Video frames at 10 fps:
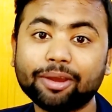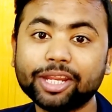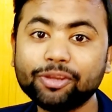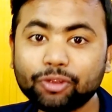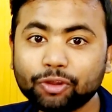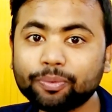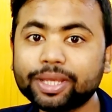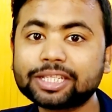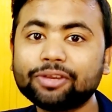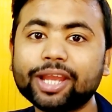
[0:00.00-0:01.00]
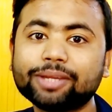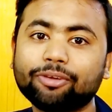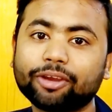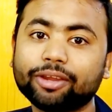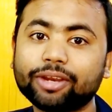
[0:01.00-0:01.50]
YouTube is going
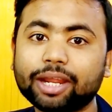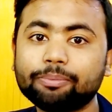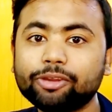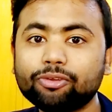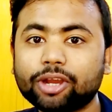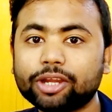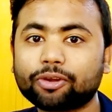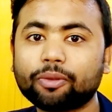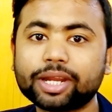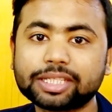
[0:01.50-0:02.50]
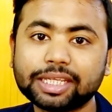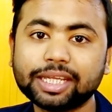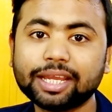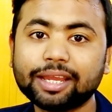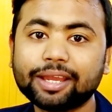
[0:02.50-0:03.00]
for a new controversy.